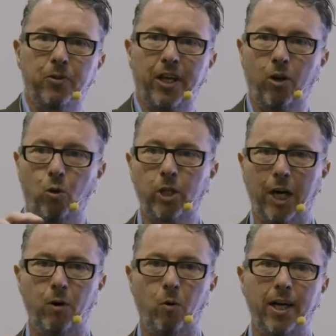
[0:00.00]
They'll all
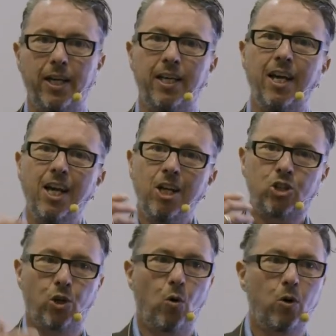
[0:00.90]
go away,
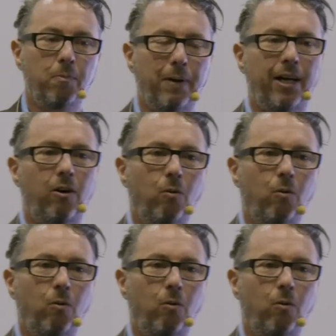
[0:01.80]
talk about